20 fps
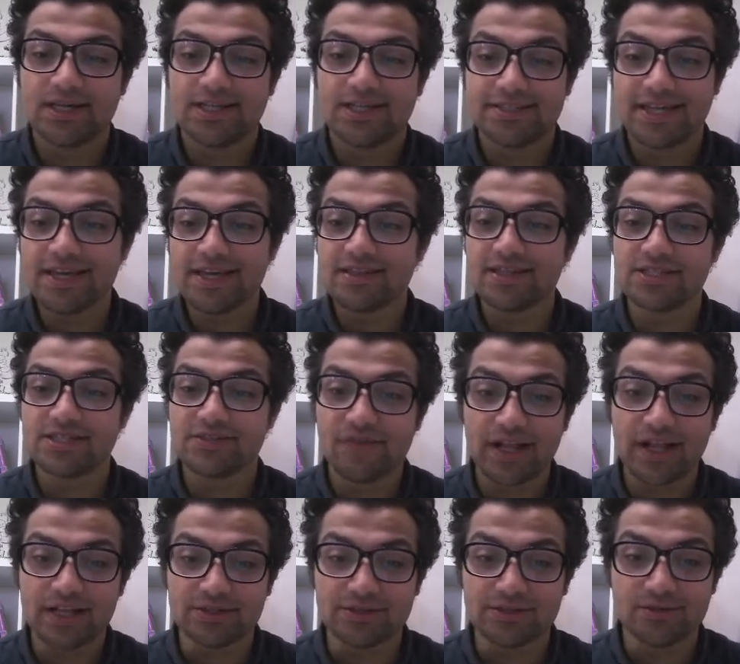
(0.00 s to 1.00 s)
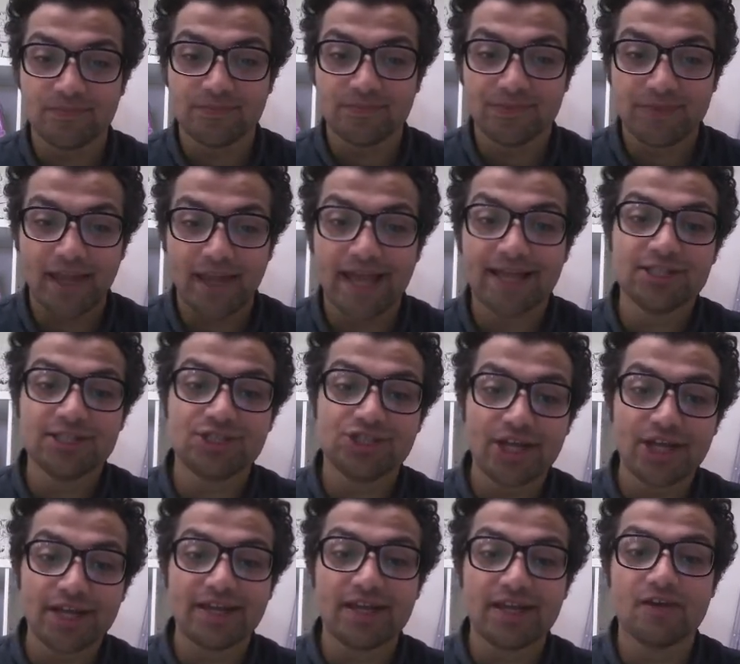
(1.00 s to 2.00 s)
Take this value and
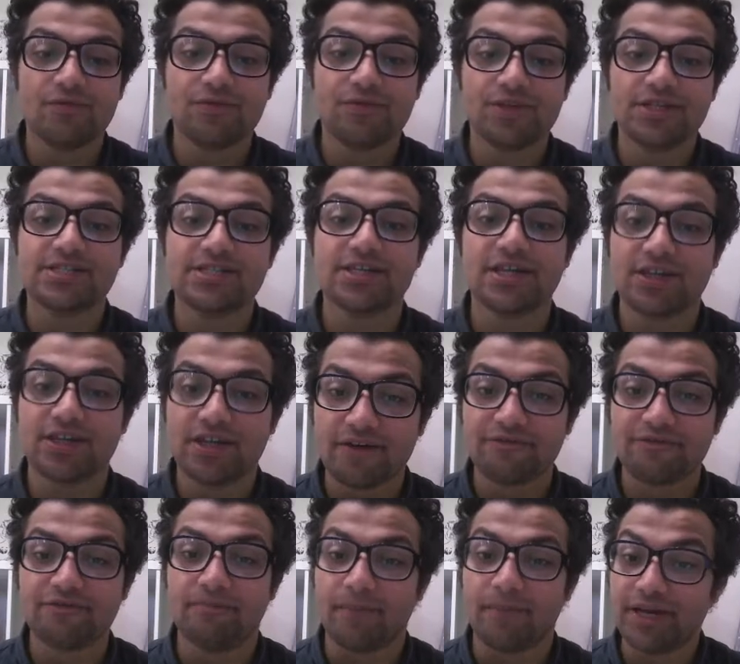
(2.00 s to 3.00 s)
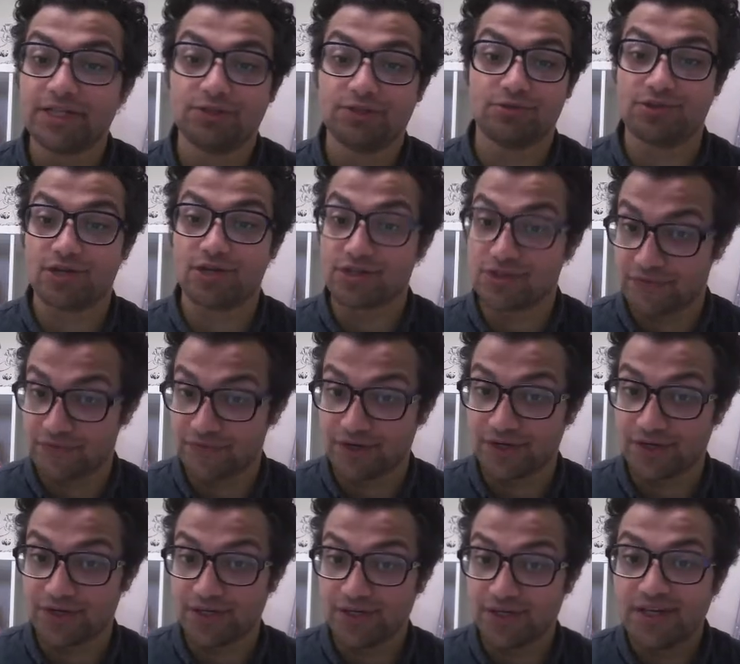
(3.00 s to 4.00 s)
check if there is enough money to
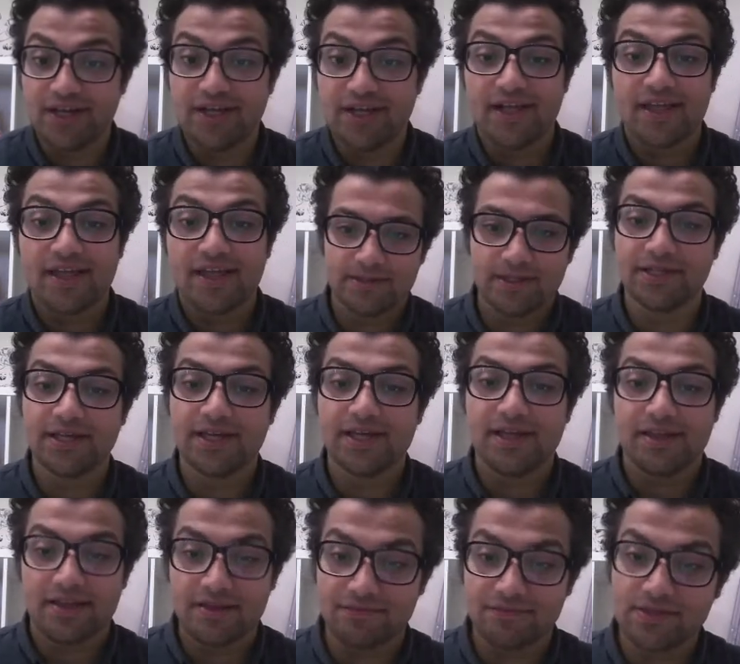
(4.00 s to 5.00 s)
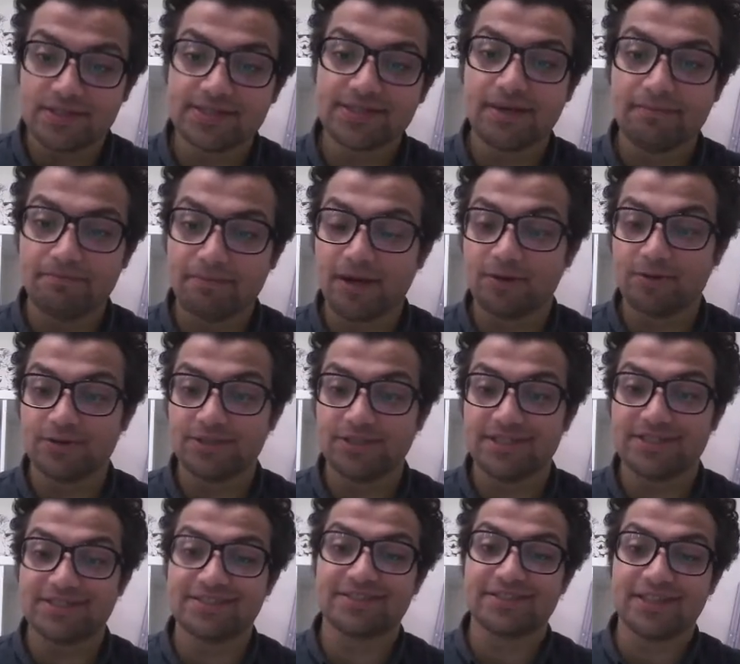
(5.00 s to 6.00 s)
transfer. If this amount
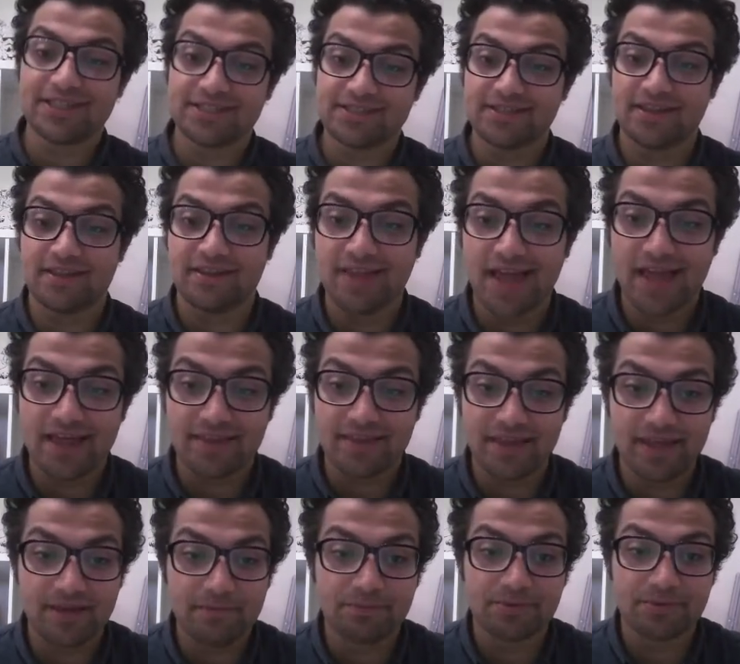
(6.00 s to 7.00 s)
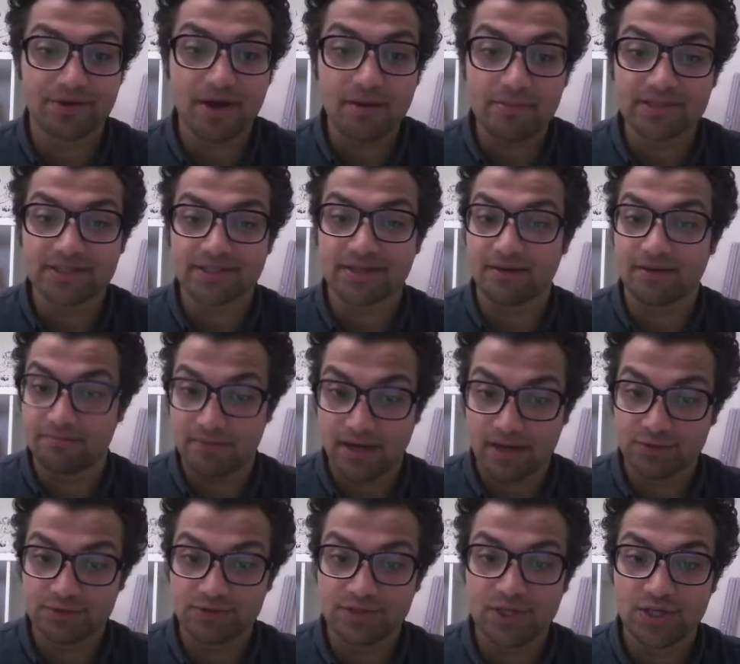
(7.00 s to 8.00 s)
is less than the parameter
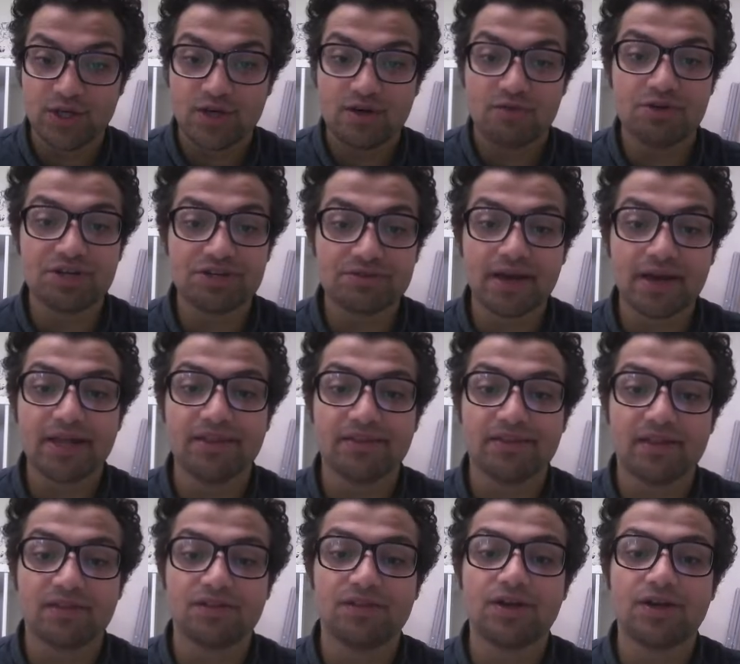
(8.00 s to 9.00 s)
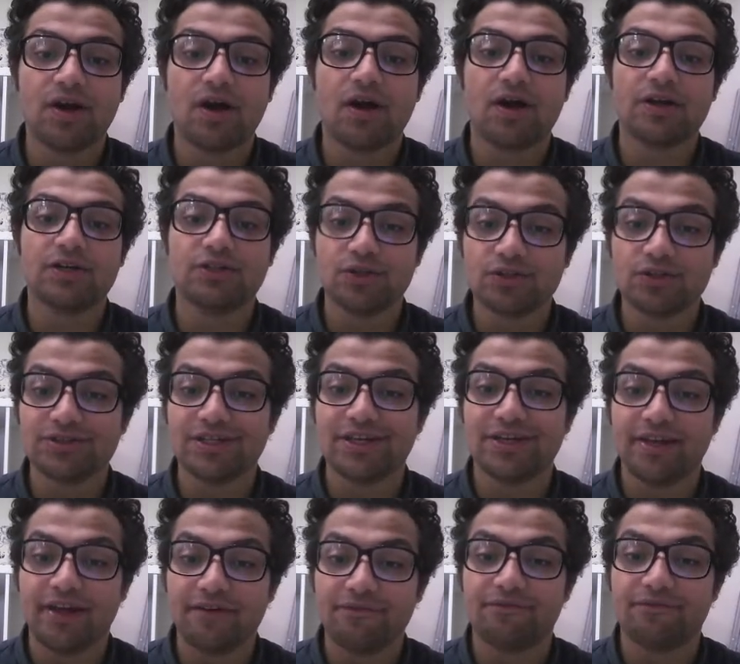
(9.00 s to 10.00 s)
amount, we write that there are not
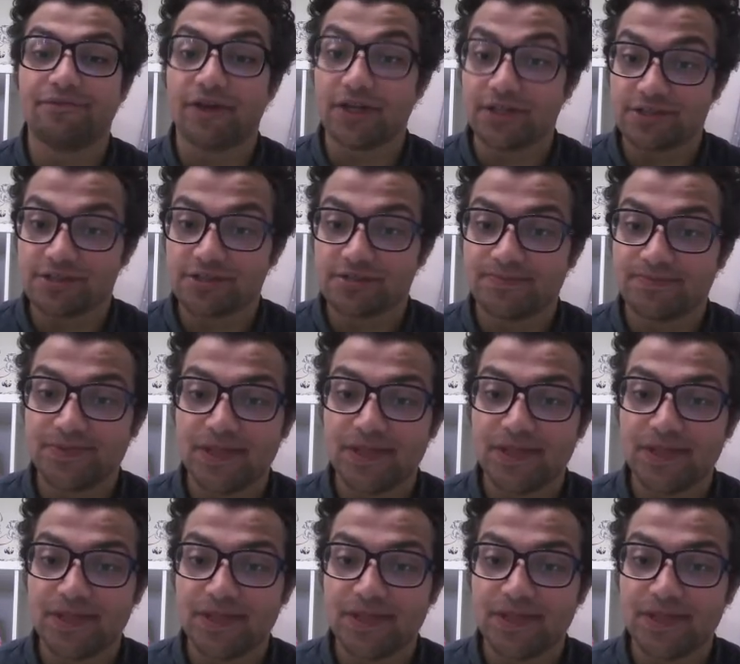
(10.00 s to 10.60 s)
enough funds.